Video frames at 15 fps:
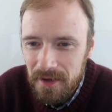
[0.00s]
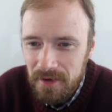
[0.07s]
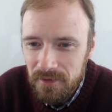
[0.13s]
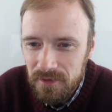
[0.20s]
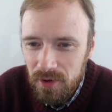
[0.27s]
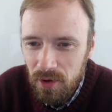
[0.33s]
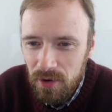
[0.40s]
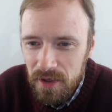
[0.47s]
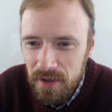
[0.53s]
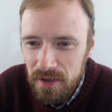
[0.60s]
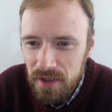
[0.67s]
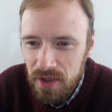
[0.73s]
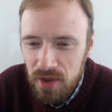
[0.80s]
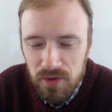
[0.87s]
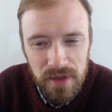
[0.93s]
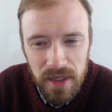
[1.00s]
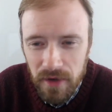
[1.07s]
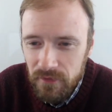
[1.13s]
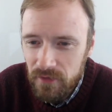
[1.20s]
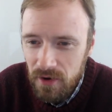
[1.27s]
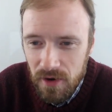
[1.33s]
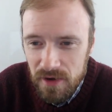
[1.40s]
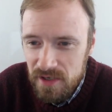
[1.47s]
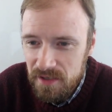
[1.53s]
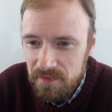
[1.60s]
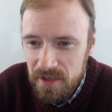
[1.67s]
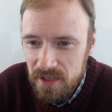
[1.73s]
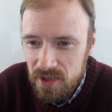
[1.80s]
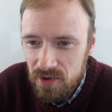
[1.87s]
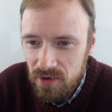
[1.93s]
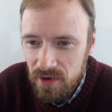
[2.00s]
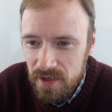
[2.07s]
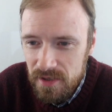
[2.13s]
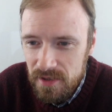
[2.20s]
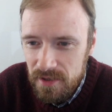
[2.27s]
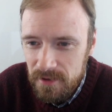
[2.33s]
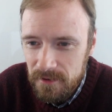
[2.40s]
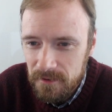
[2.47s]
Florin, you never cause me stress.